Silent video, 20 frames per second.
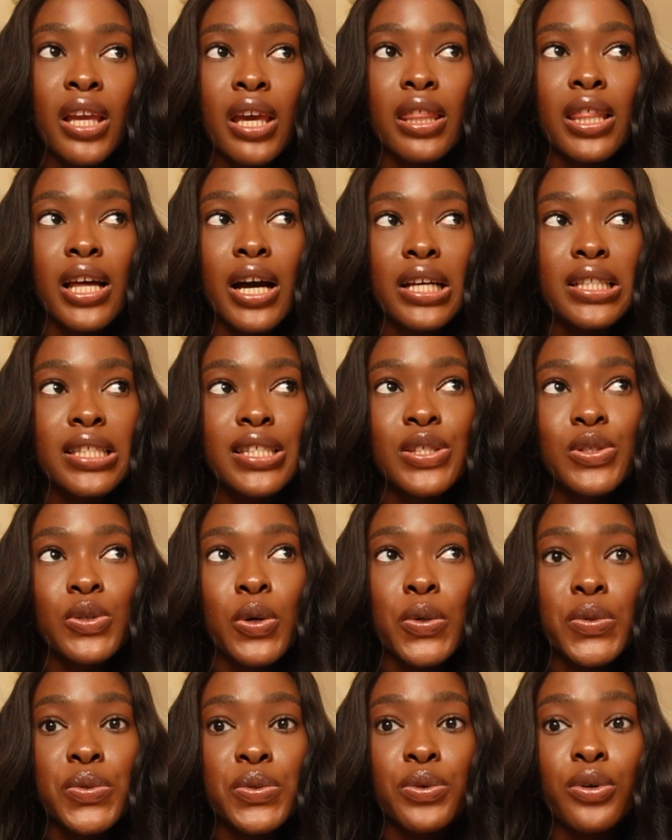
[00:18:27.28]
That's
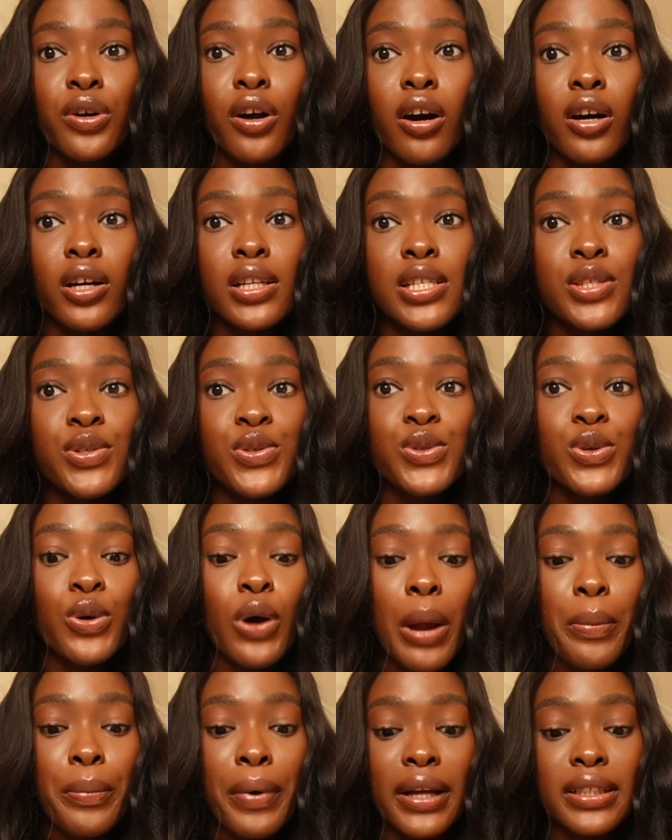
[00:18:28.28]
also gone. So
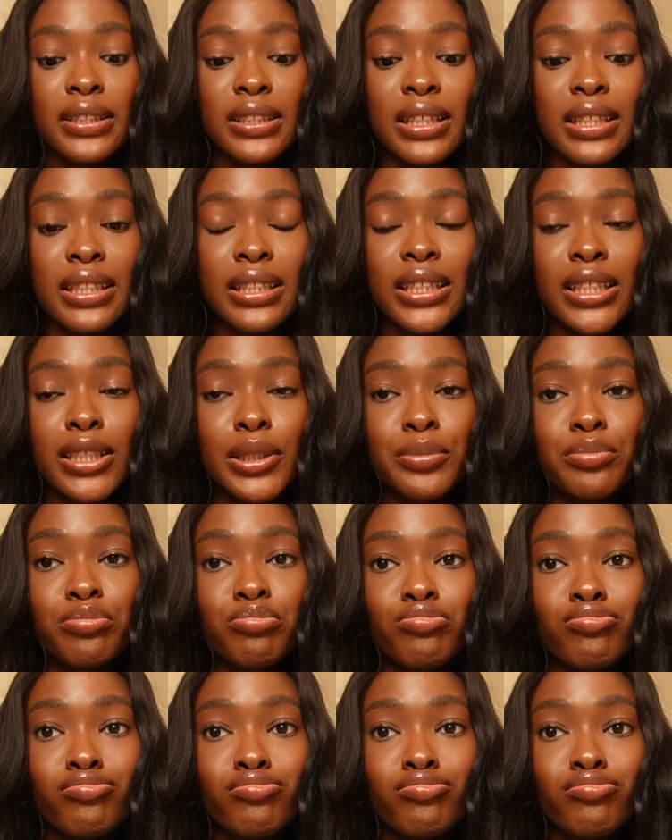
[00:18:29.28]
I practically,